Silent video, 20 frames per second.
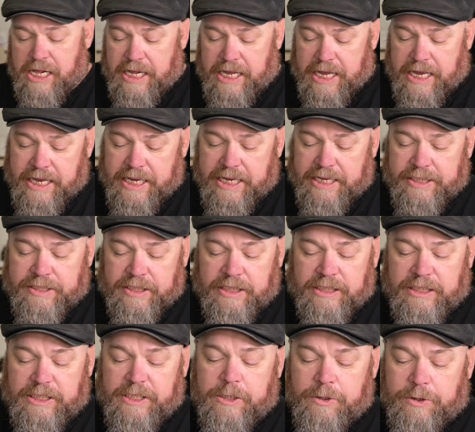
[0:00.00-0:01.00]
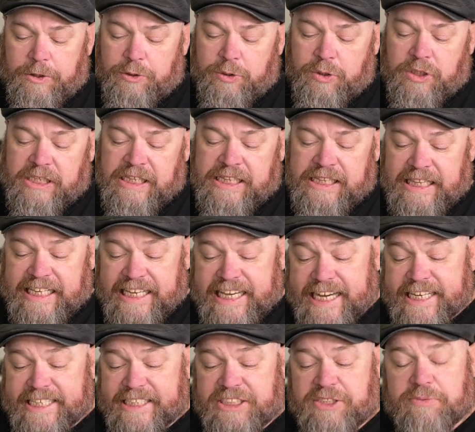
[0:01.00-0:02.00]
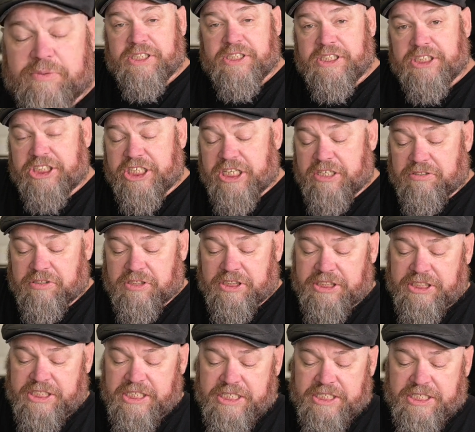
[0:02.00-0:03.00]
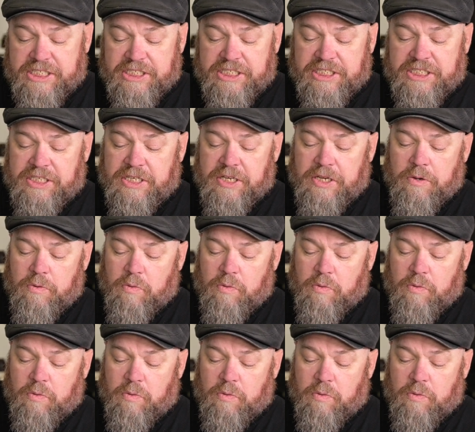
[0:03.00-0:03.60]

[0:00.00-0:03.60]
You liaise the general assessors